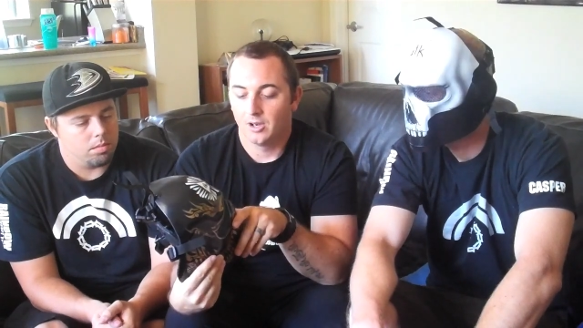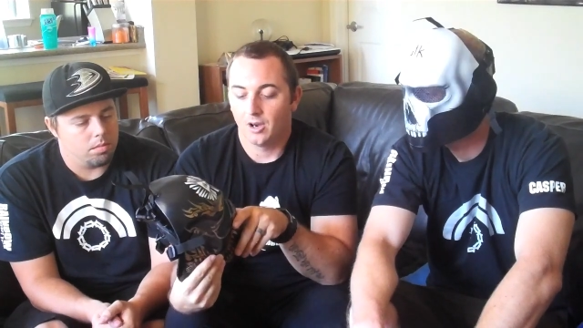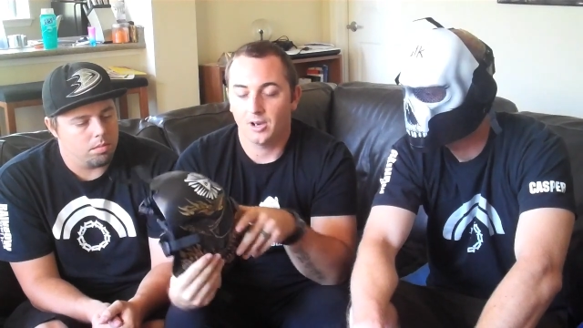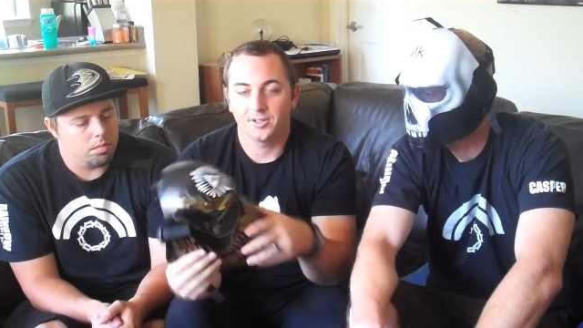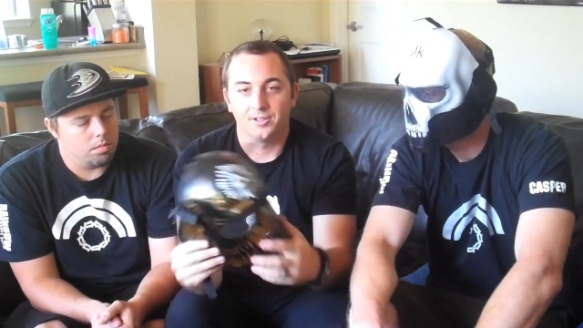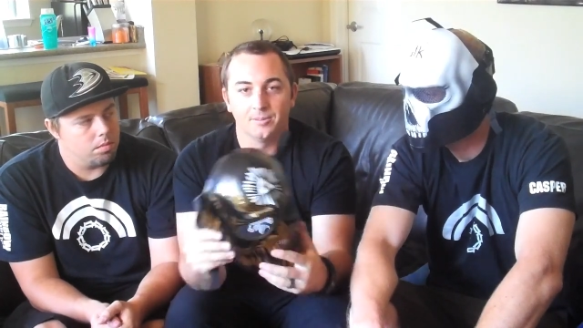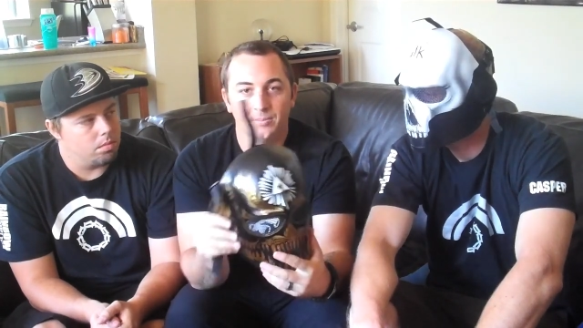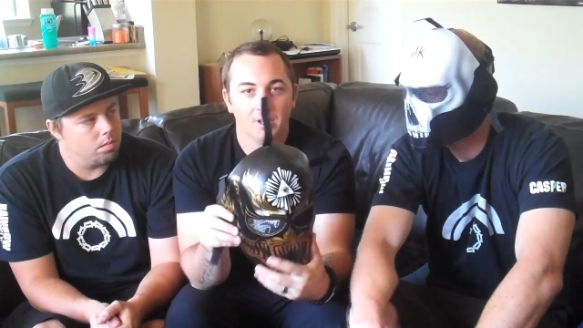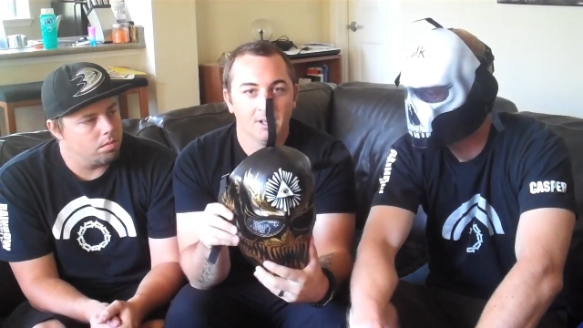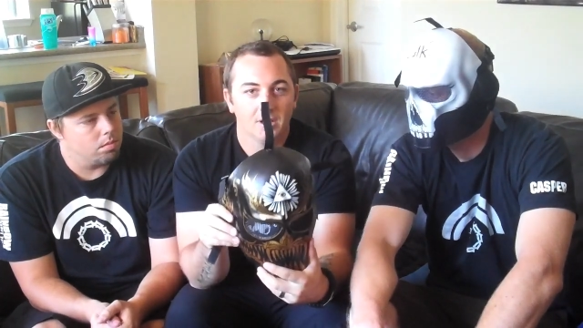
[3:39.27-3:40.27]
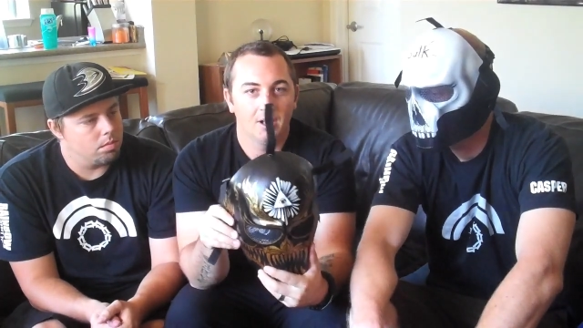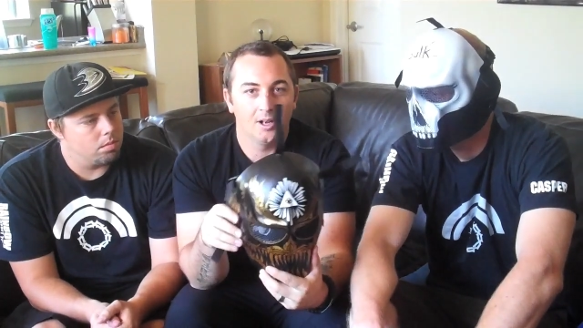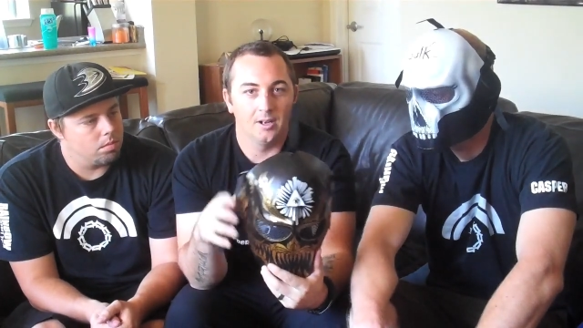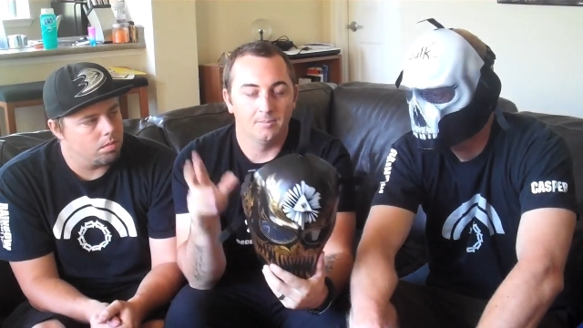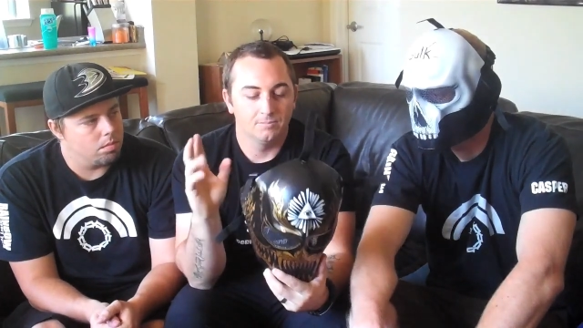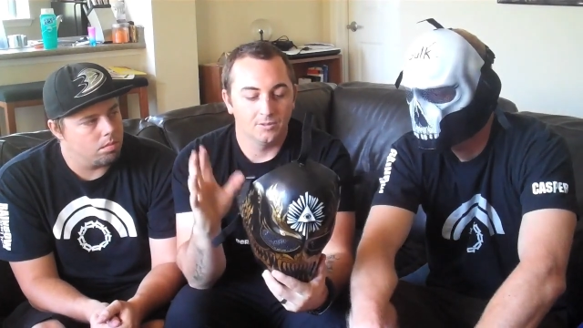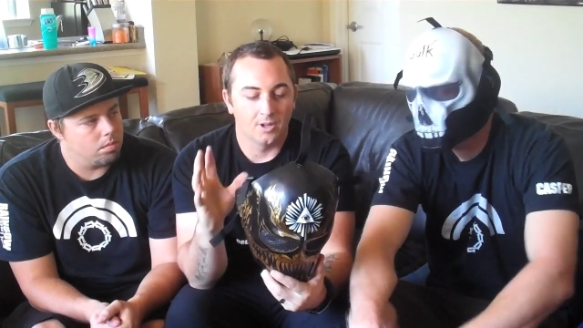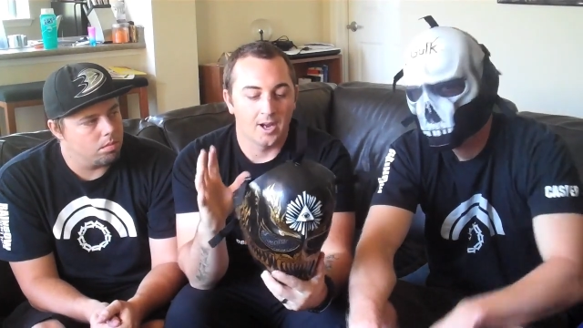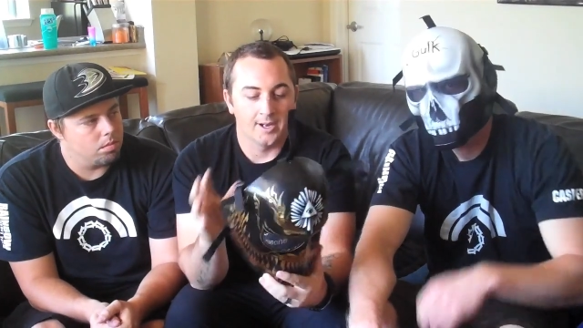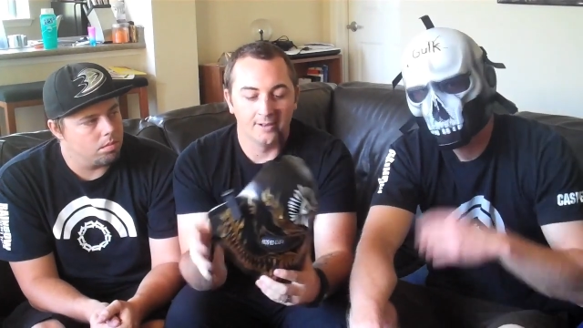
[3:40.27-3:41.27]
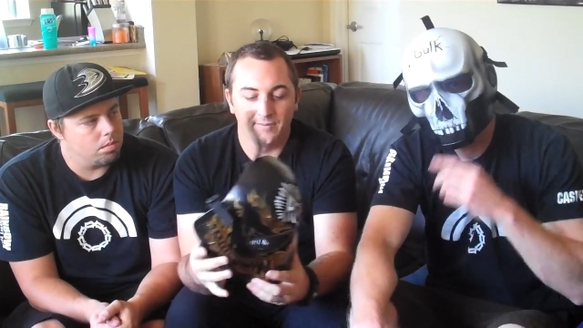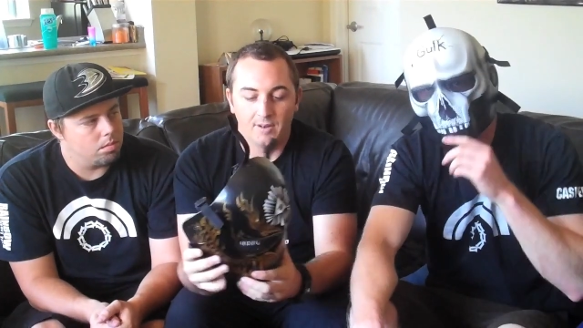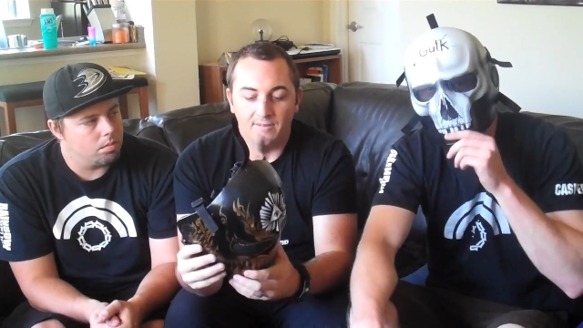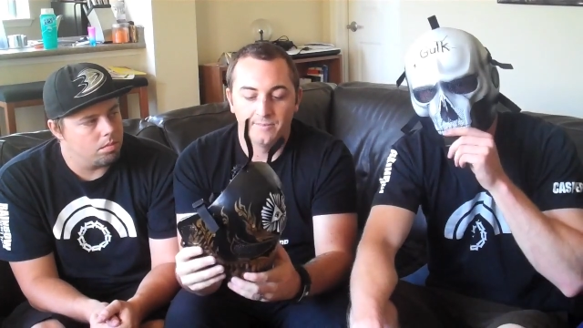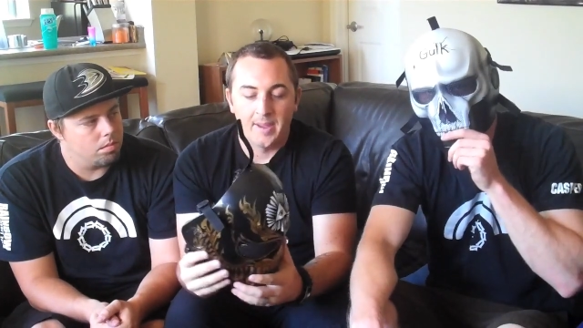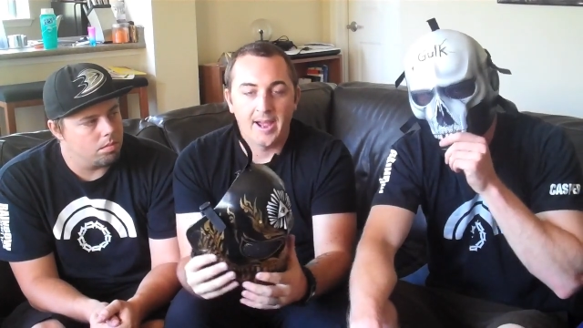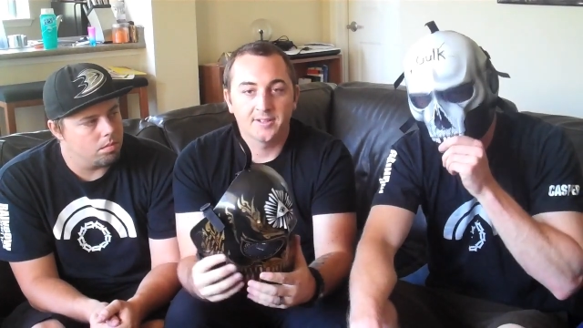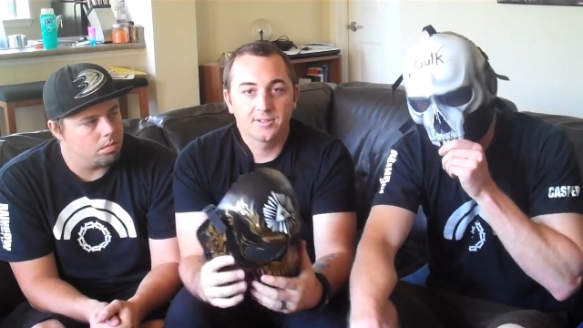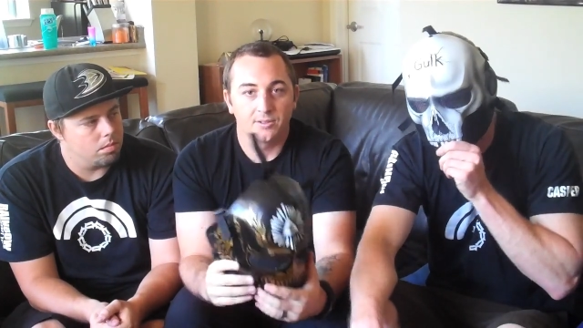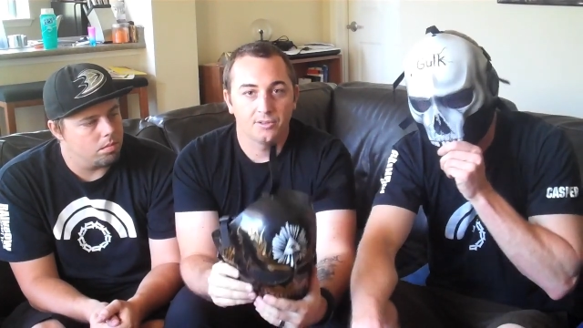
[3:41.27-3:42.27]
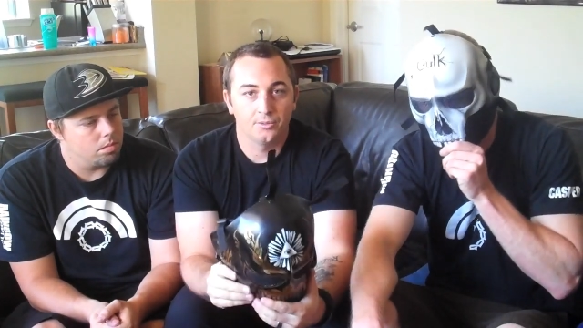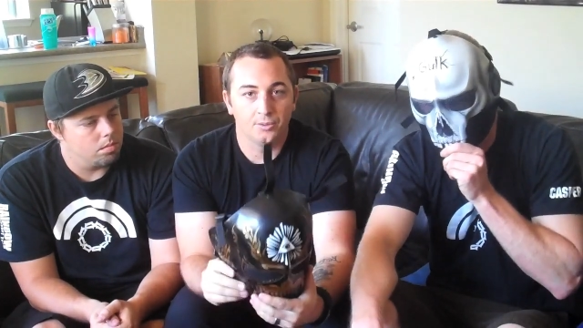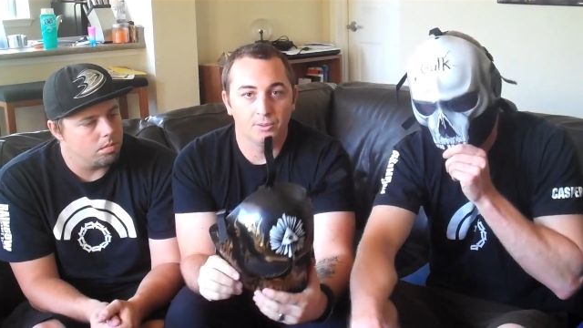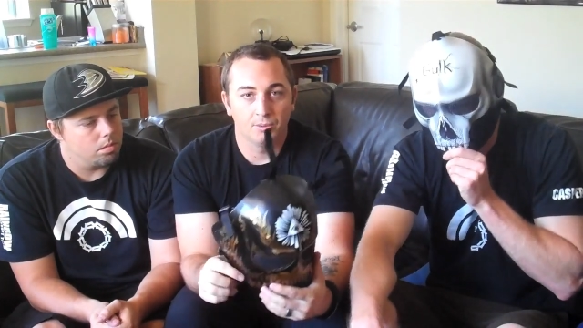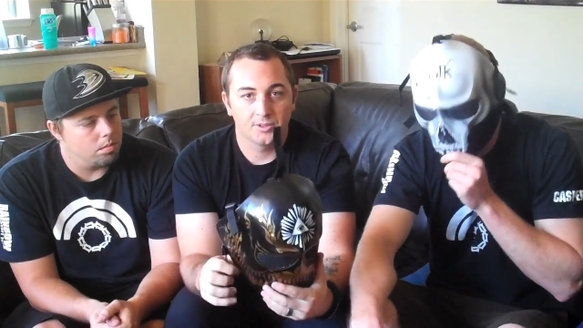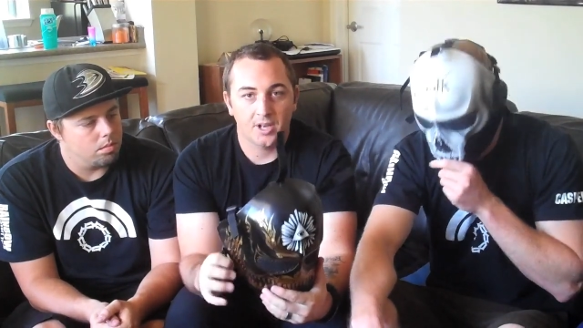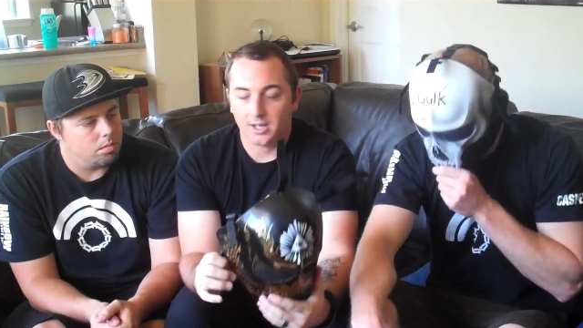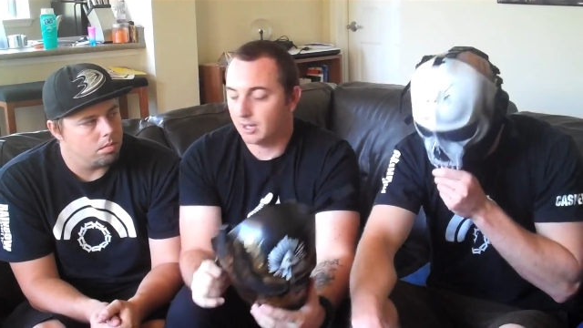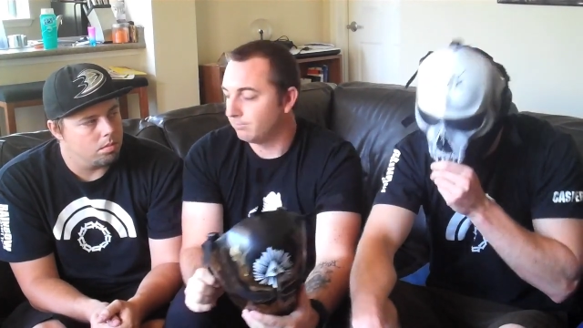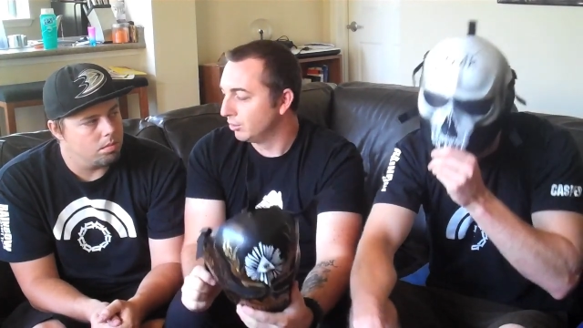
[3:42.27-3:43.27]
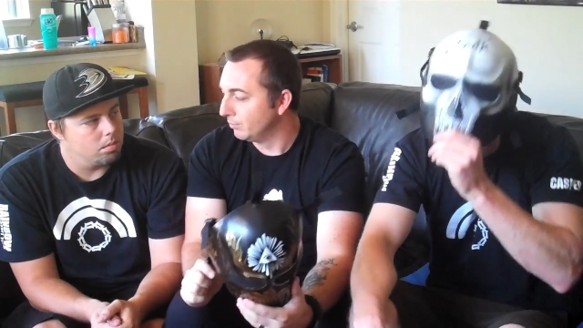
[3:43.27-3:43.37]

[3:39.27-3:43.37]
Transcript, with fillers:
Speaker 1: awesome um, line of, of masks through Taka